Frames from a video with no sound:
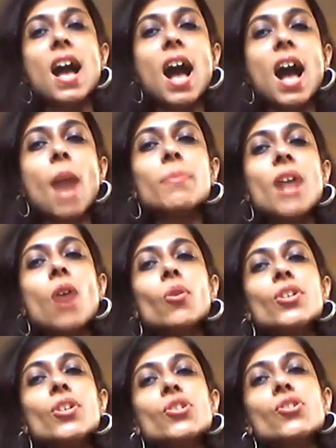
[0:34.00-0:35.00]
I'm now
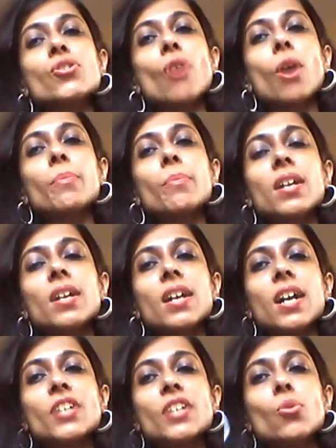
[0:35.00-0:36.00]
going to drop
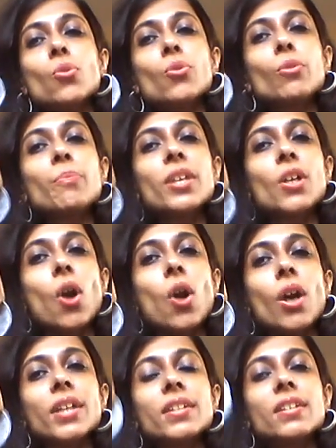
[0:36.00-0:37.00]
a 2 rupee
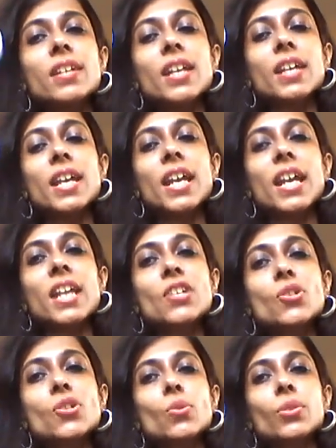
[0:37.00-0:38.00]
coin
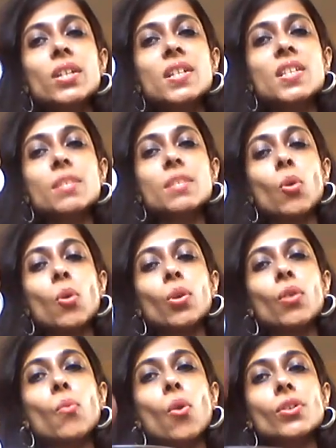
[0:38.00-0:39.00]
into this bowl
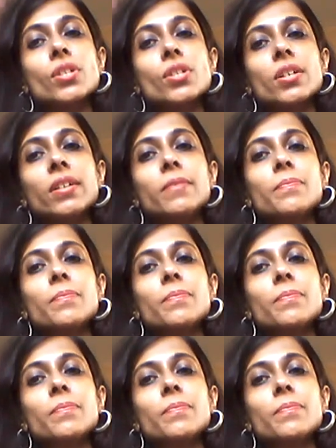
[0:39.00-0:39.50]
of water.